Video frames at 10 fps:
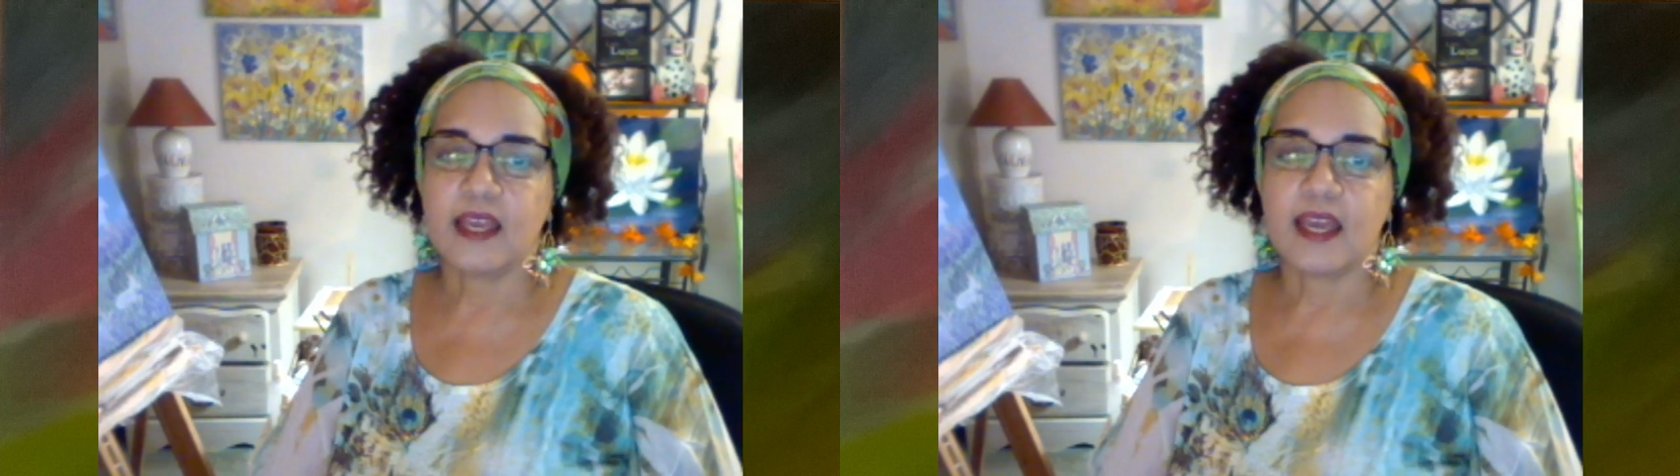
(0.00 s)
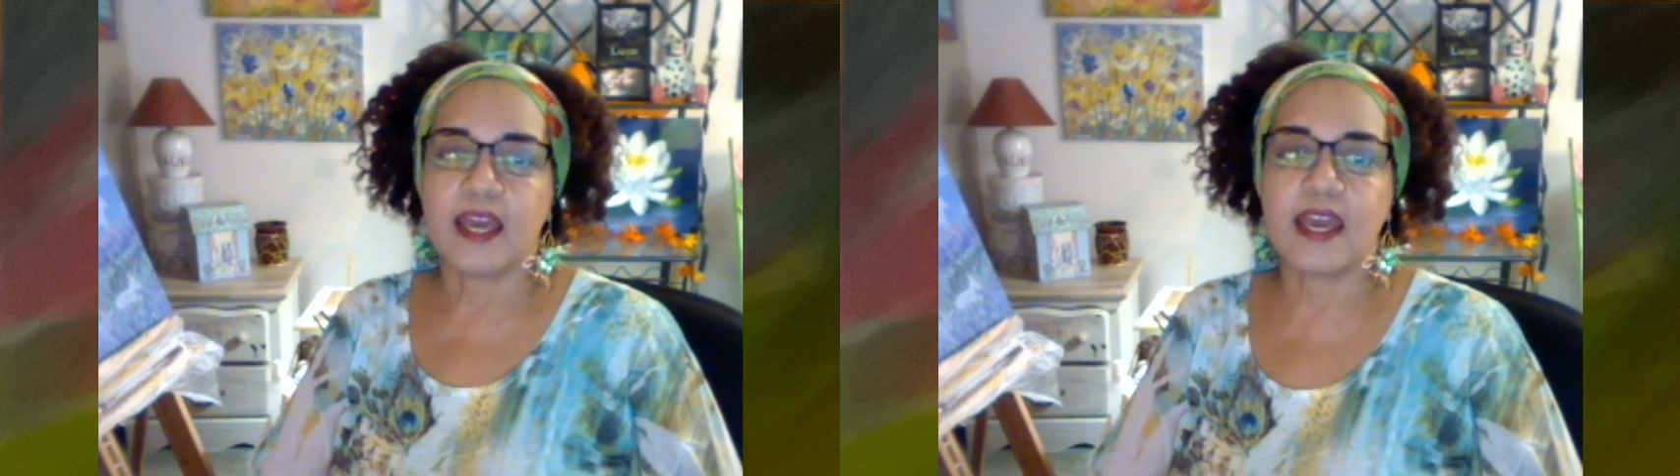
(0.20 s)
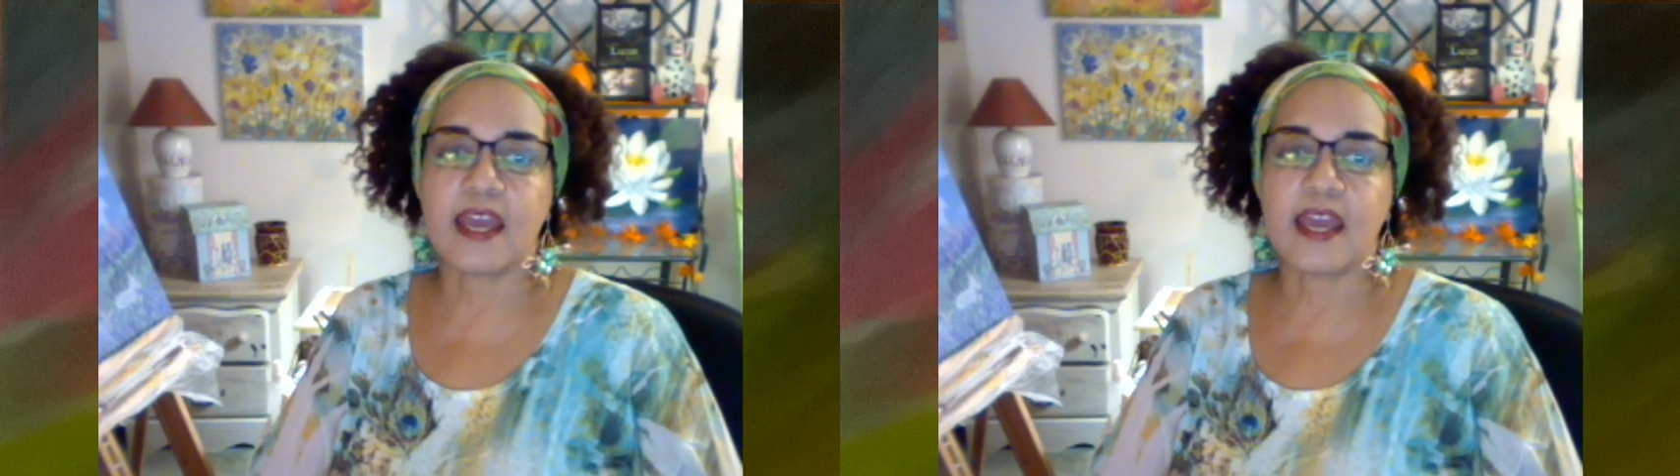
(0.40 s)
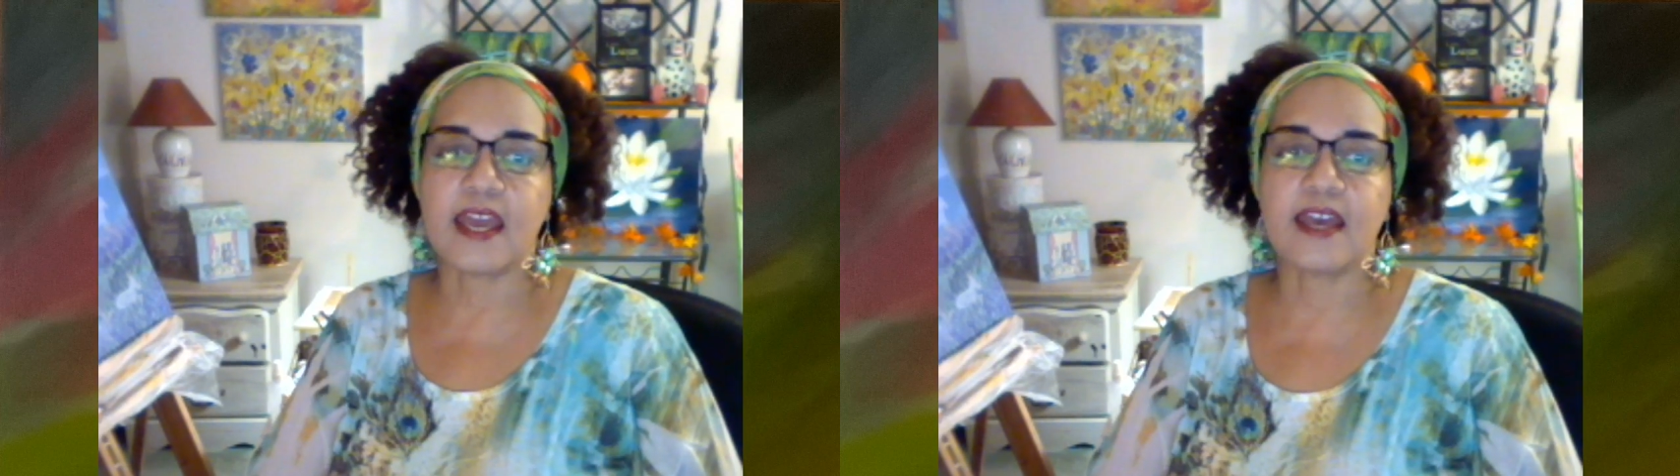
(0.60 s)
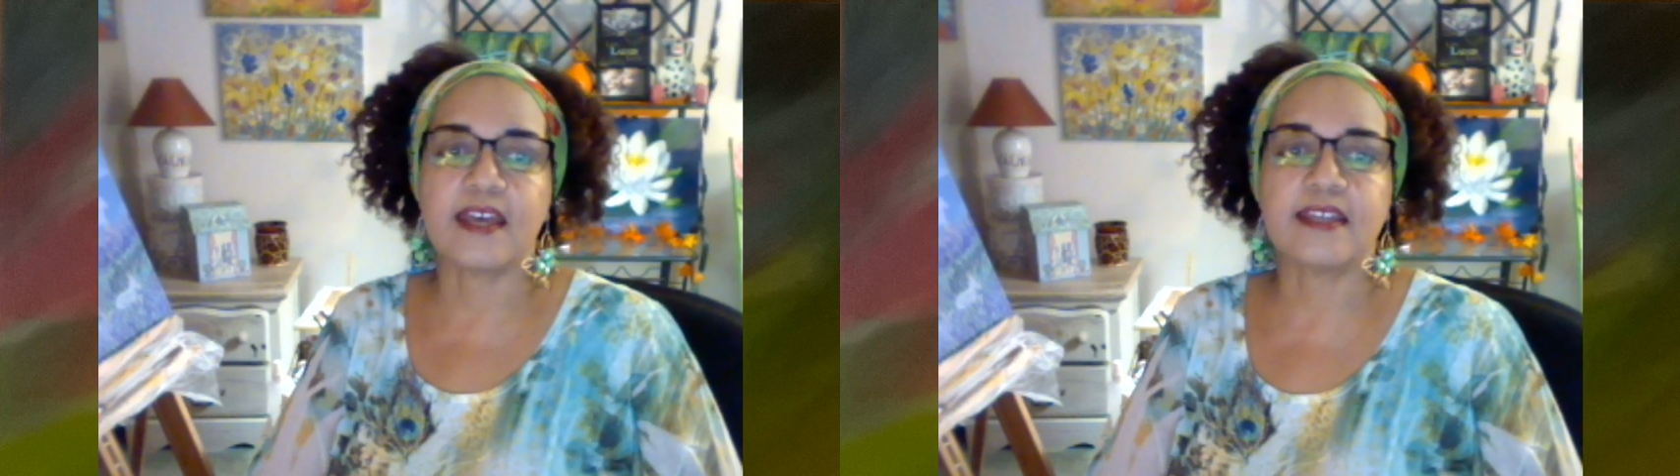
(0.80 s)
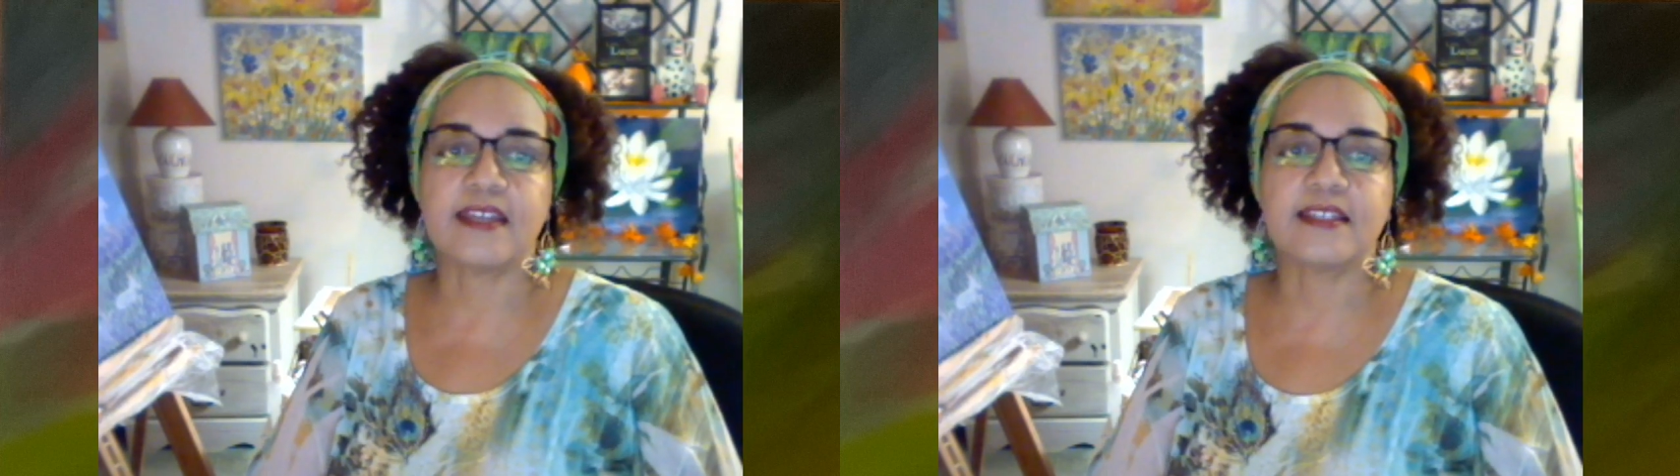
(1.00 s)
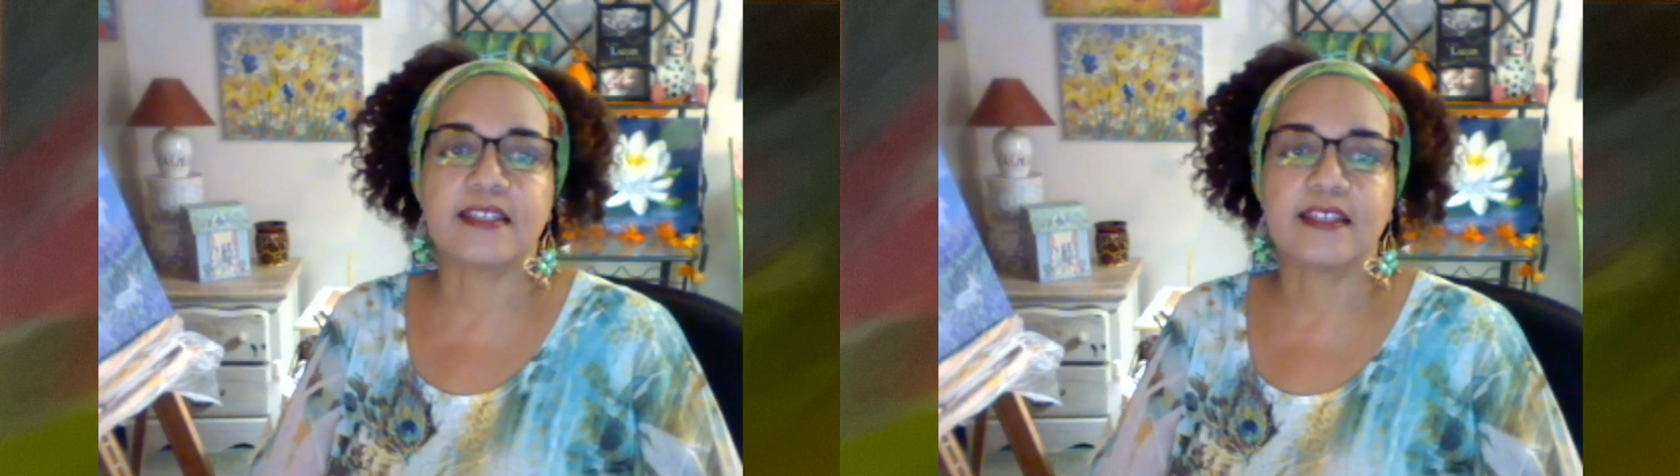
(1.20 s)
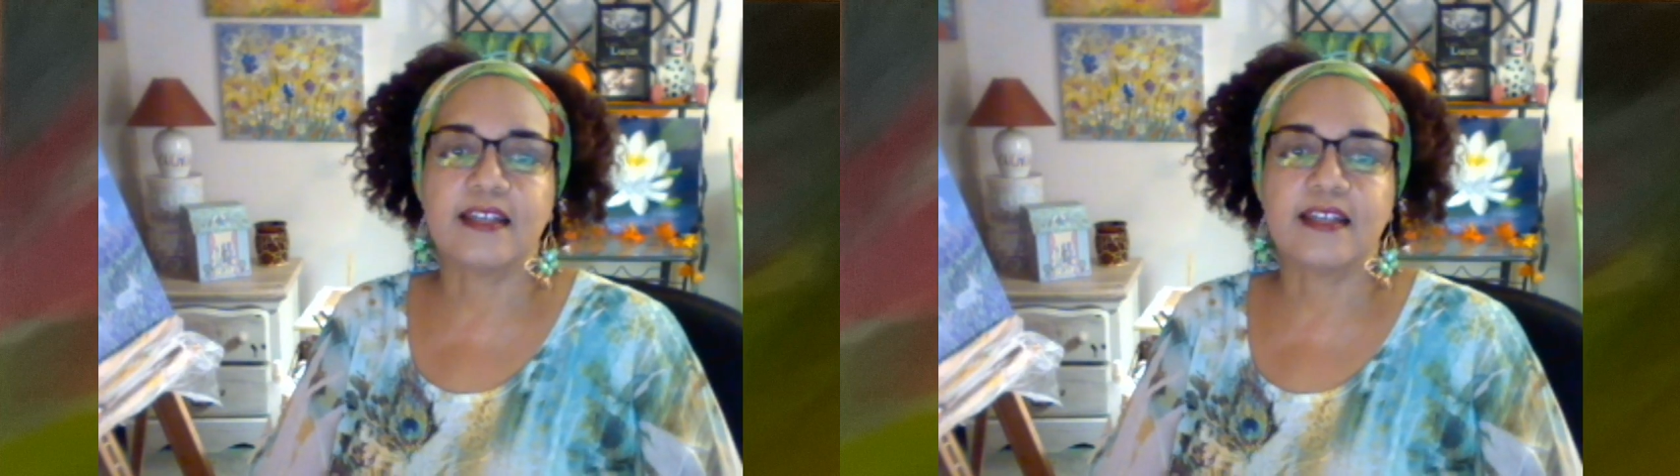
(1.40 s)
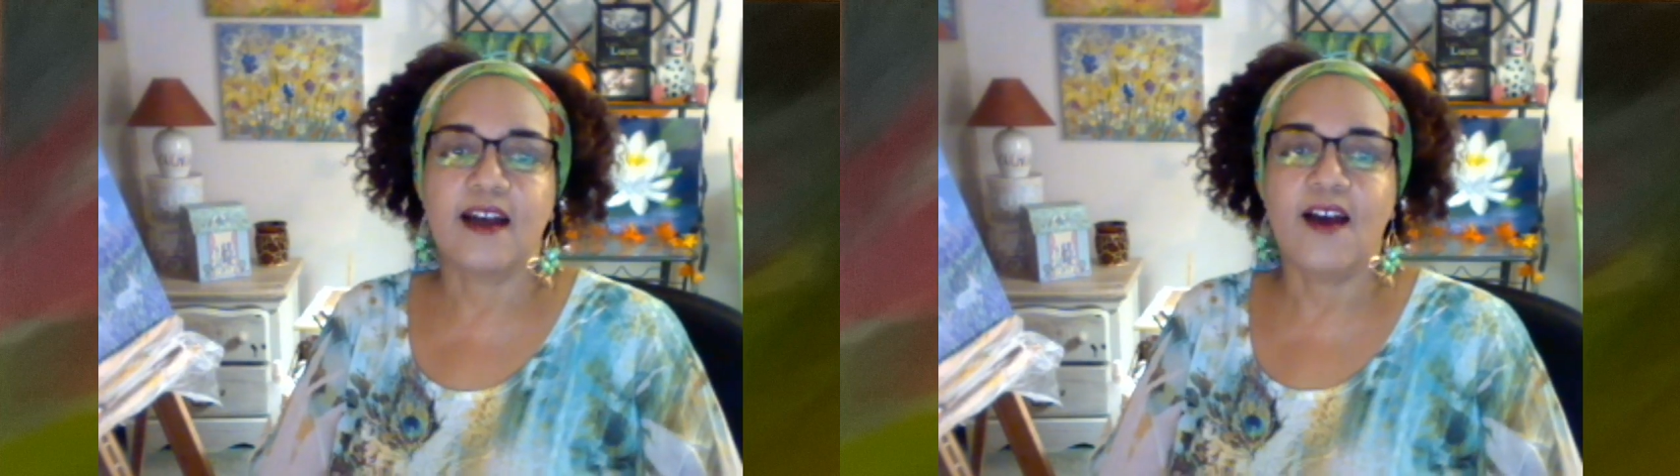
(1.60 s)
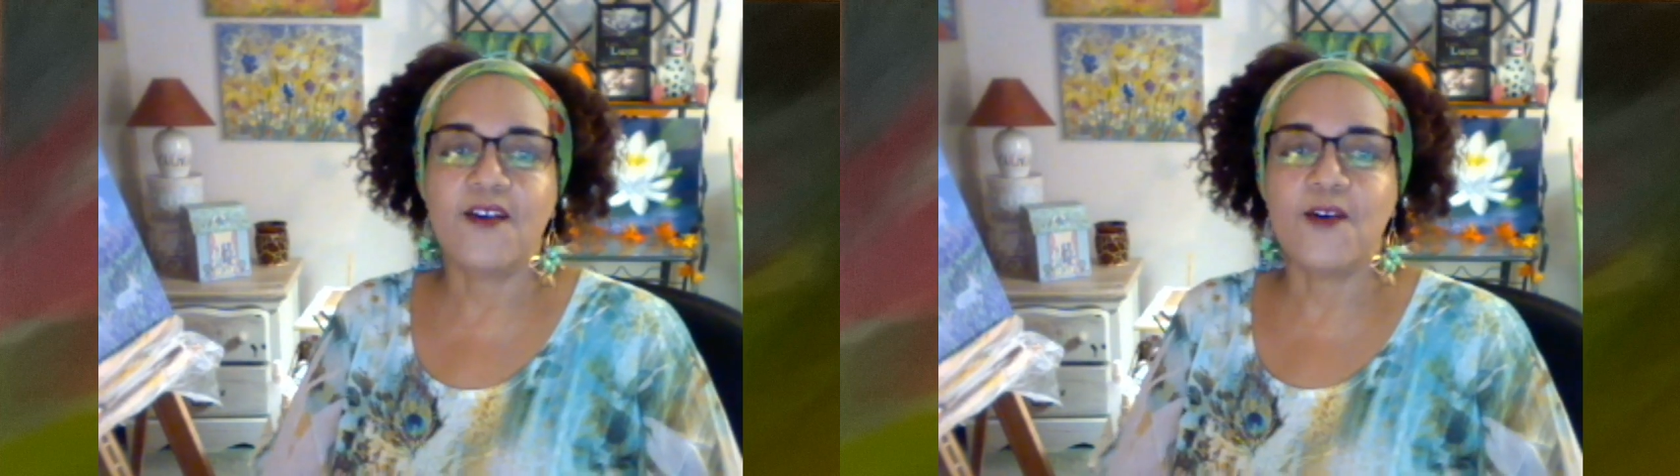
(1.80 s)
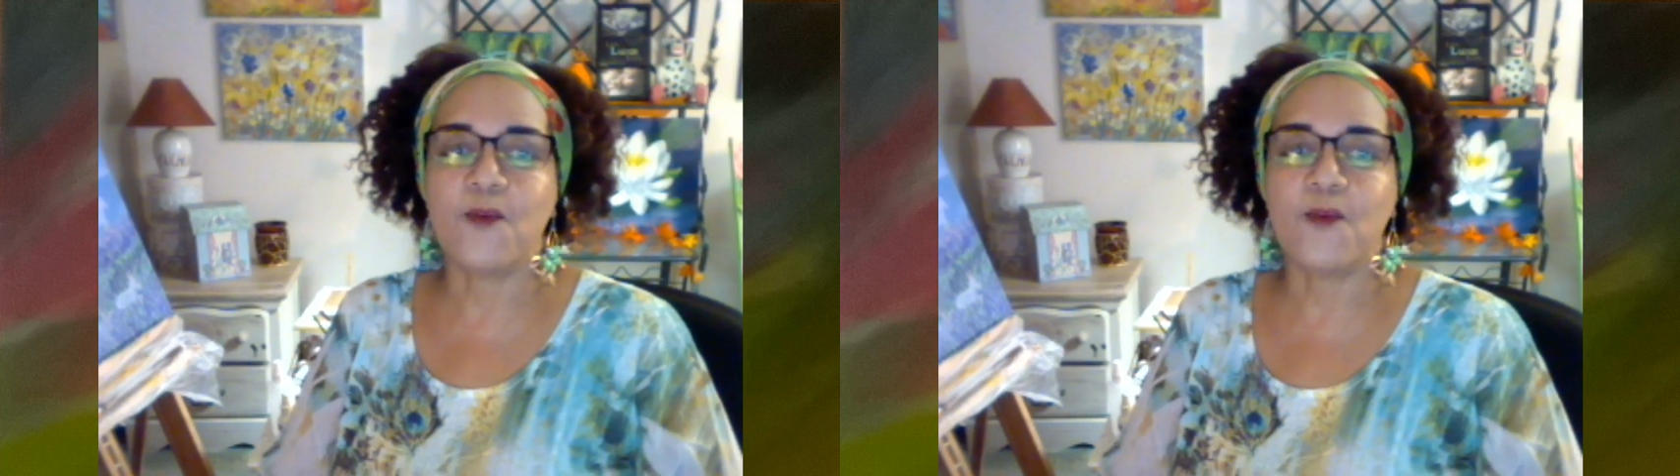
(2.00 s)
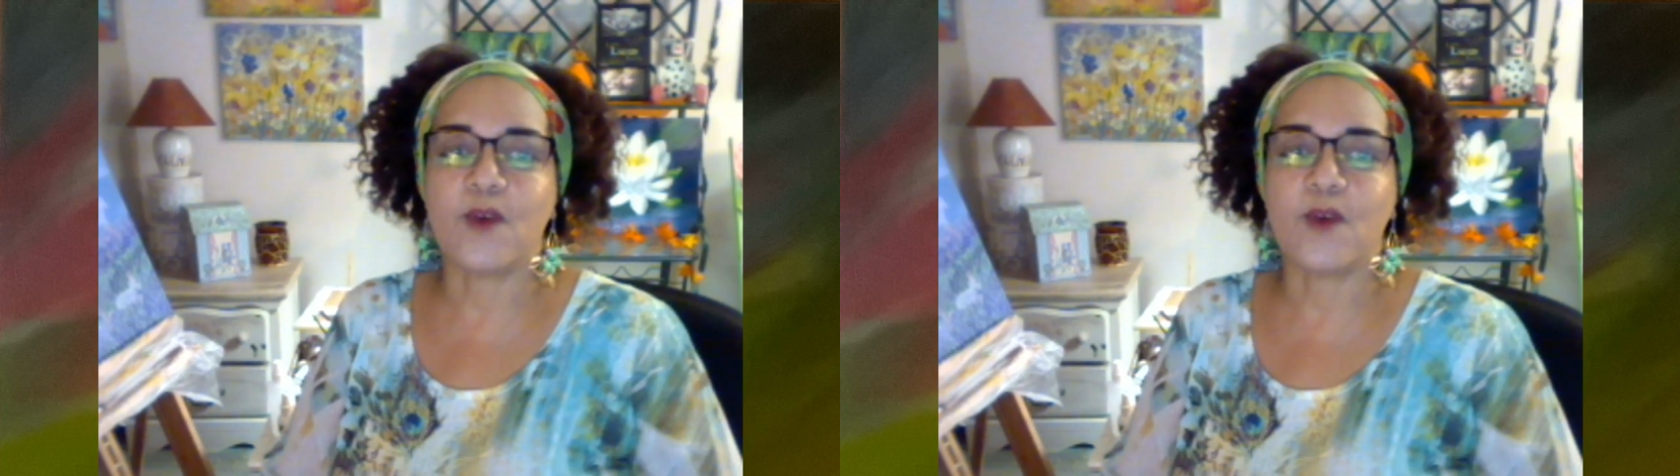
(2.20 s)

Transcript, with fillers: And, oh,